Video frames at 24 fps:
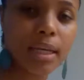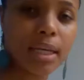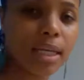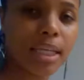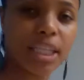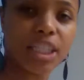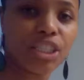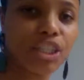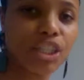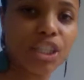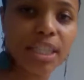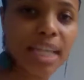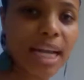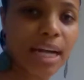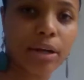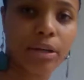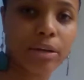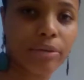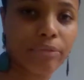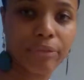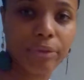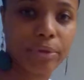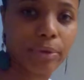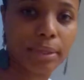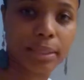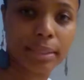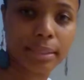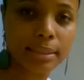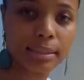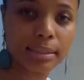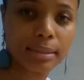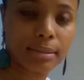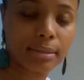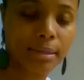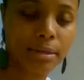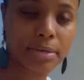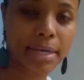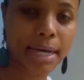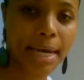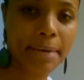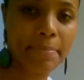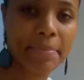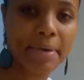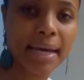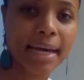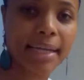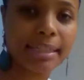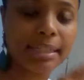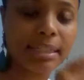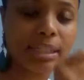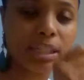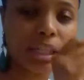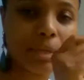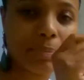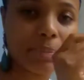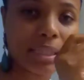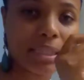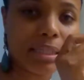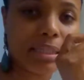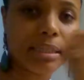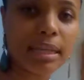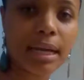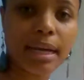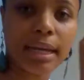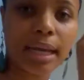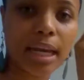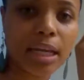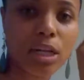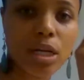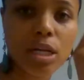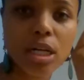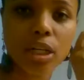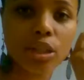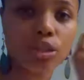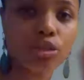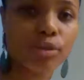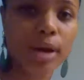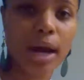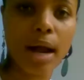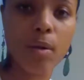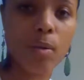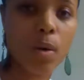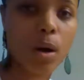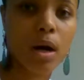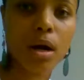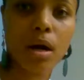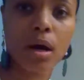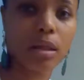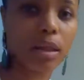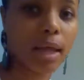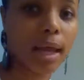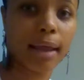she's not going to feel good, okay? Because it's going to be sucking on a dry wall,